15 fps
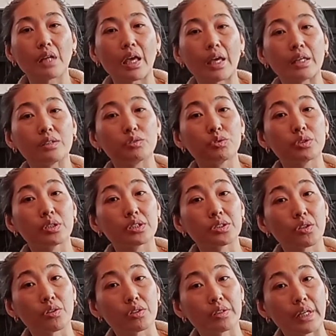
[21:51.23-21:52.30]
and do the
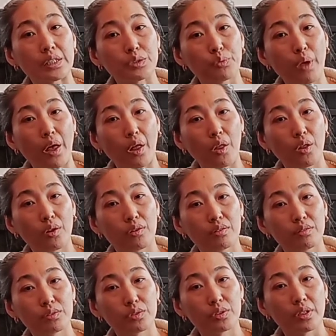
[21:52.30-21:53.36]
circle as well.
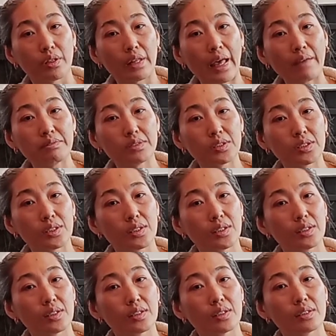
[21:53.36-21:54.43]
To the left
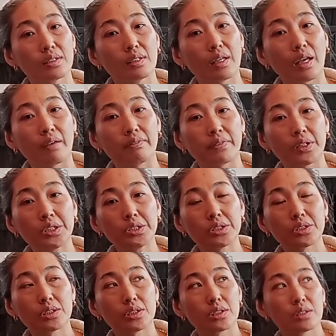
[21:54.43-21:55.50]
at
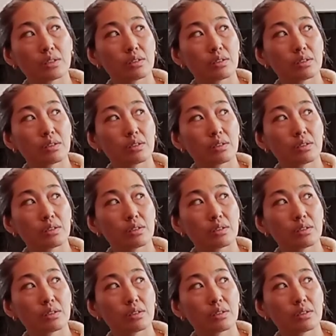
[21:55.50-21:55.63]
first.